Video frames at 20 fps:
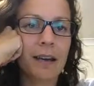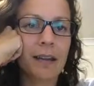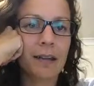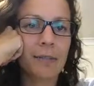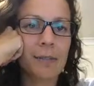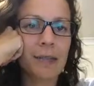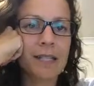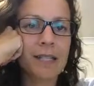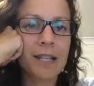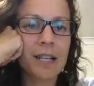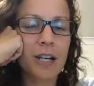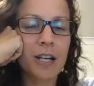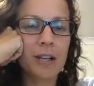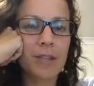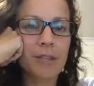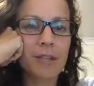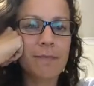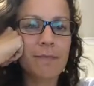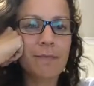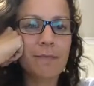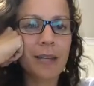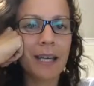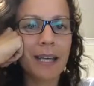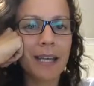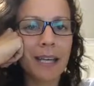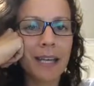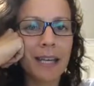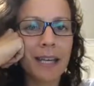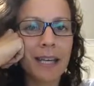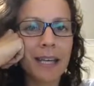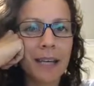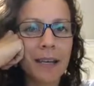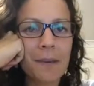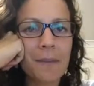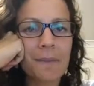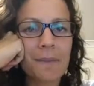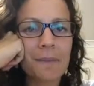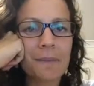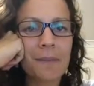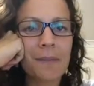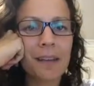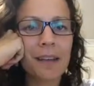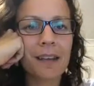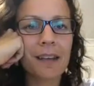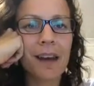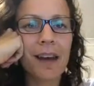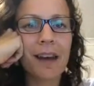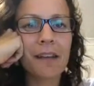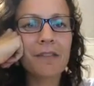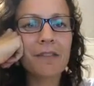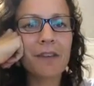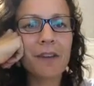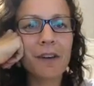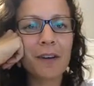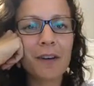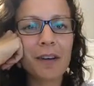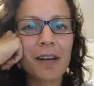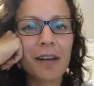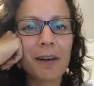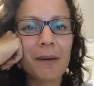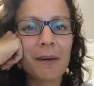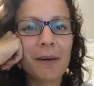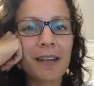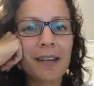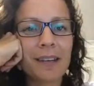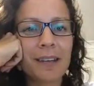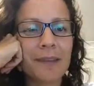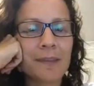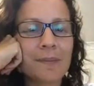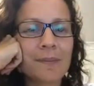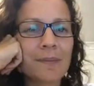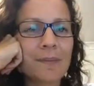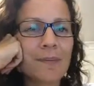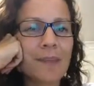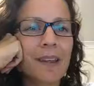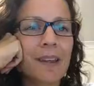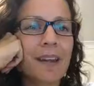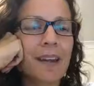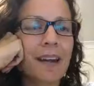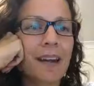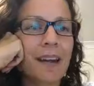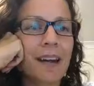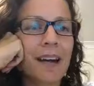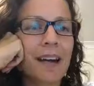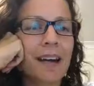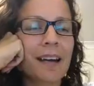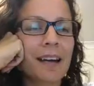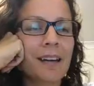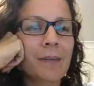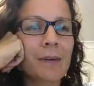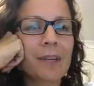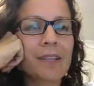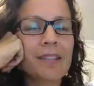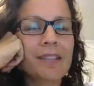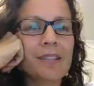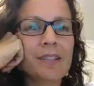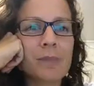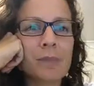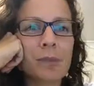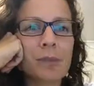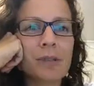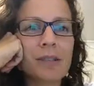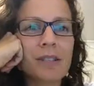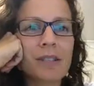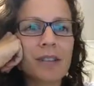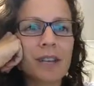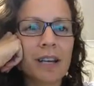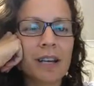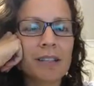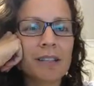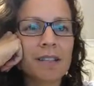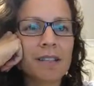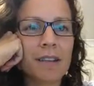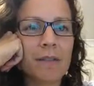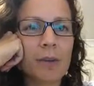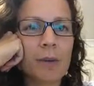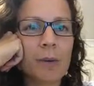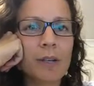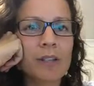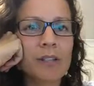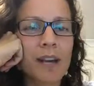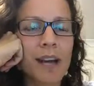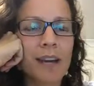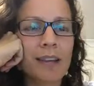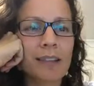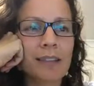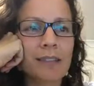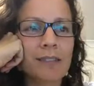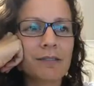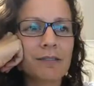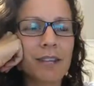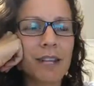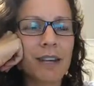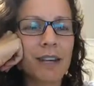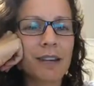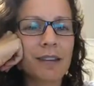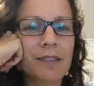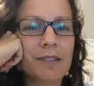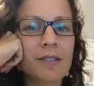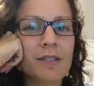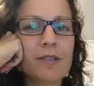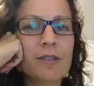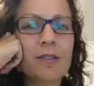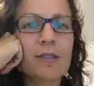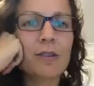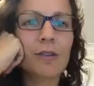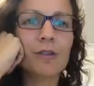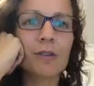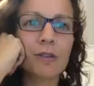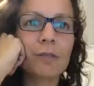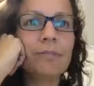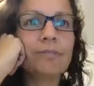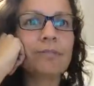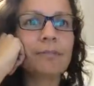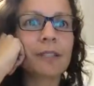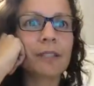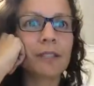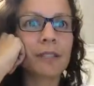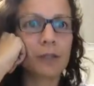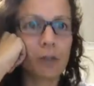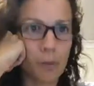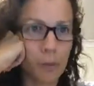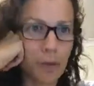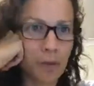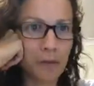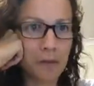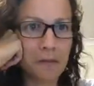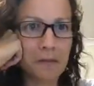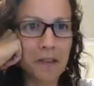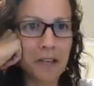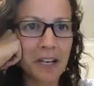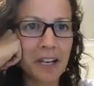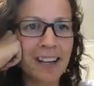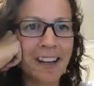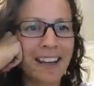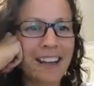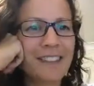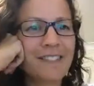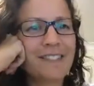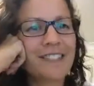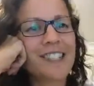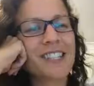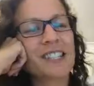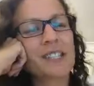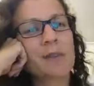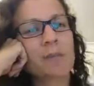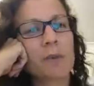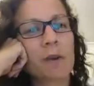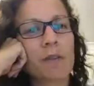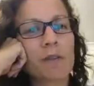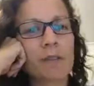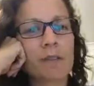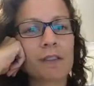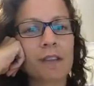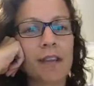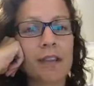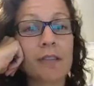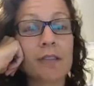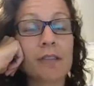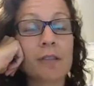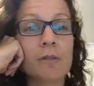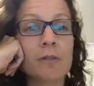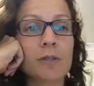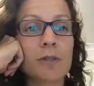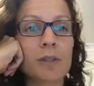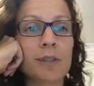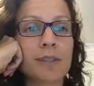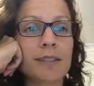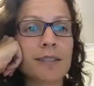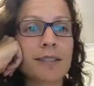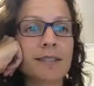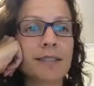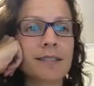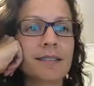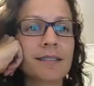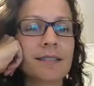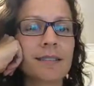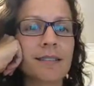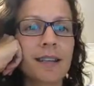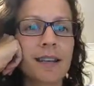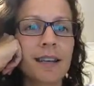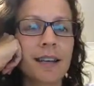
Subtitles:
That means a lot to me. Hi Fiona, how are you? I wanted to jump on tonight and just have a quick chat in regards to the topic of the live, which is perfect relationships don't exist.